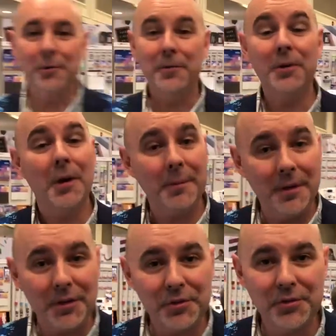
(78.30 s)
If you come
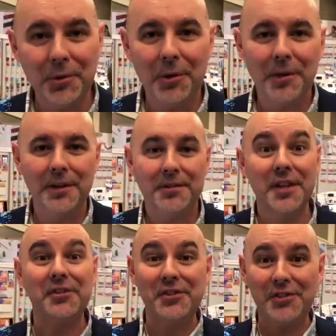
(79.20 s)
into the store and
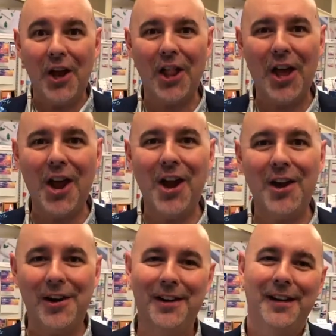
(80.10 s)
say,
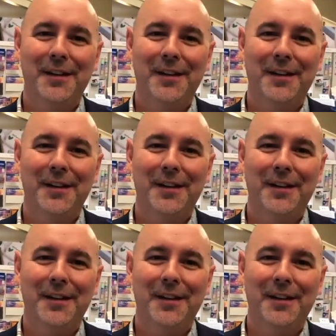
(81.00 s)
Stellar!